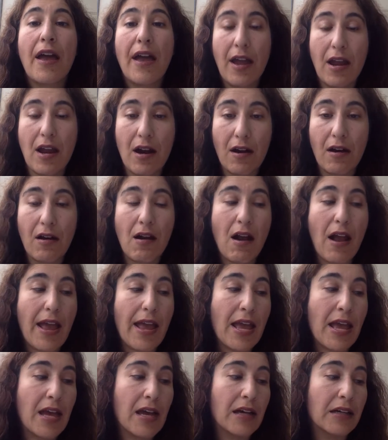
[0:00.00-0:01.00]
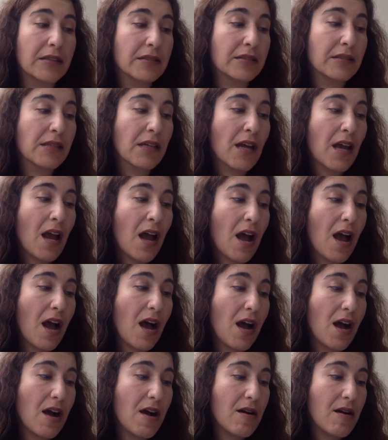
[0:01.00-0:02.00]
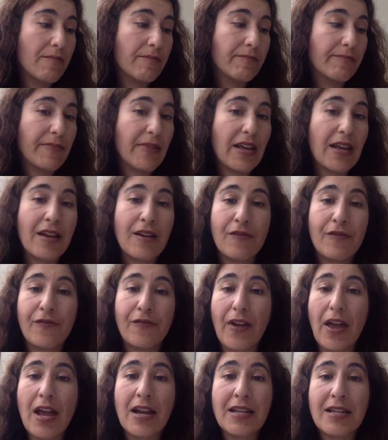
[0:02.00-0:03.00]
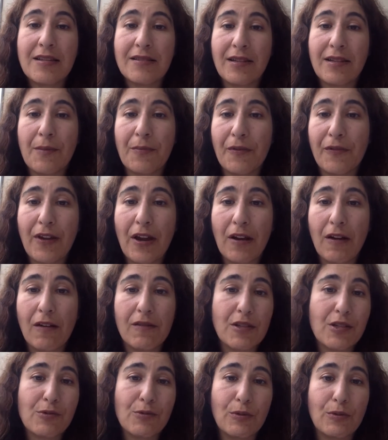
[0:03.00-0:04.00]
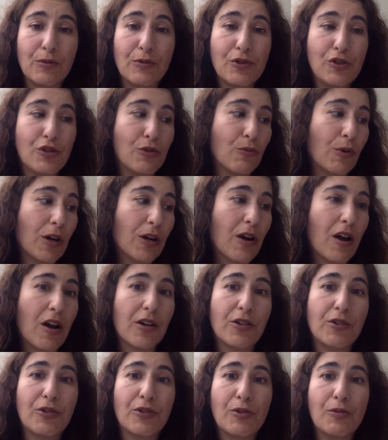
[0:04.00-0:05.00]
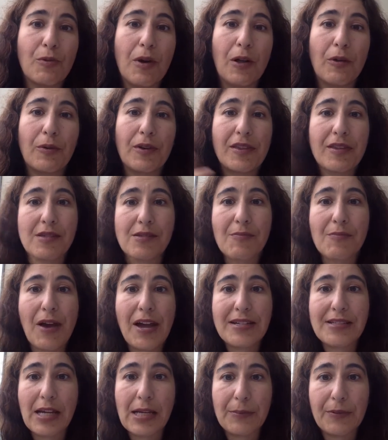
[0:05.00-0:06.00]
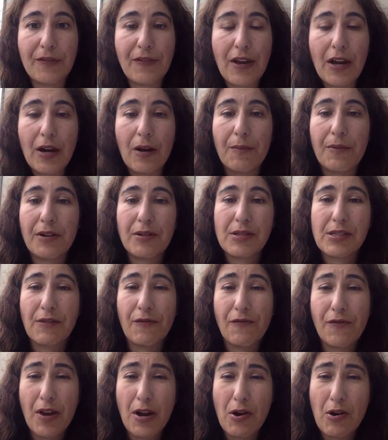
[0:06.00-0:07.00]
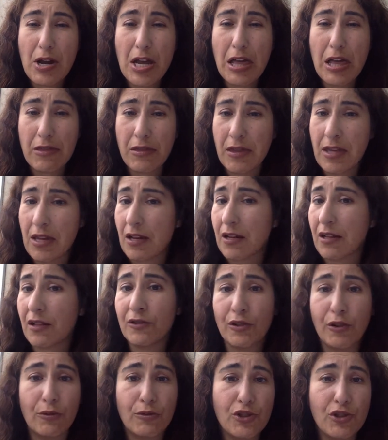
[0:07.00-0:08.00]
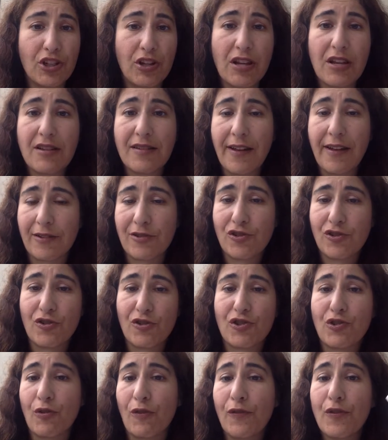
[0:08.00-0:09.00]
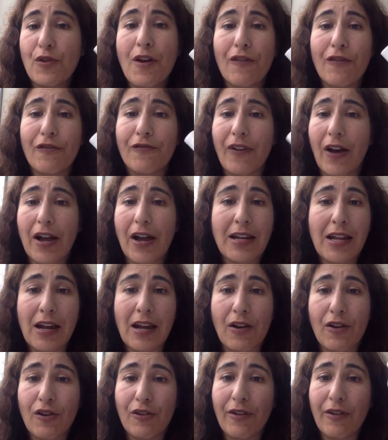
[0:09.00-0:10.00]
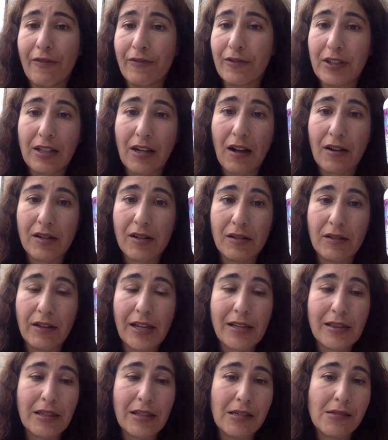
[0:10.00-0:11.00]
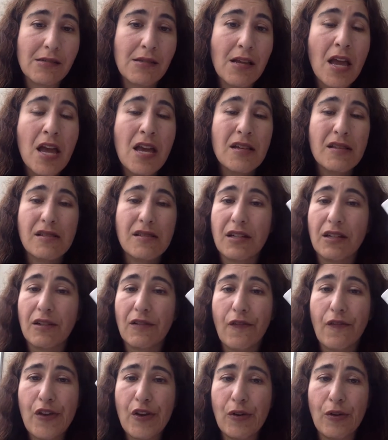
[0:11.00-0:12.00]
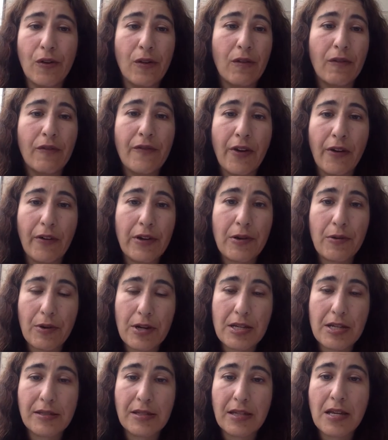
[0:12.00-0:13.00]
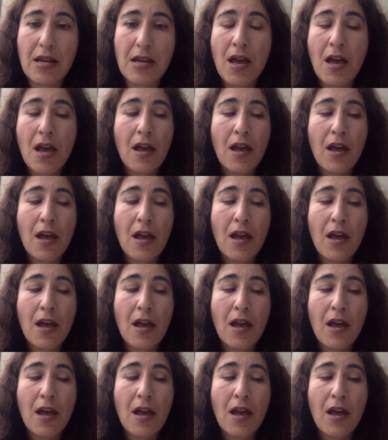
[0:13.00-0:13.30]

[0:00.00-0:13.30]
hair, and um, if any type of hair this would should work on or do well with is my type of hair, but it's a very thick, lotiony texture. So if you have fine hair, you're definitely not going to like this. It's going to feel very greasy.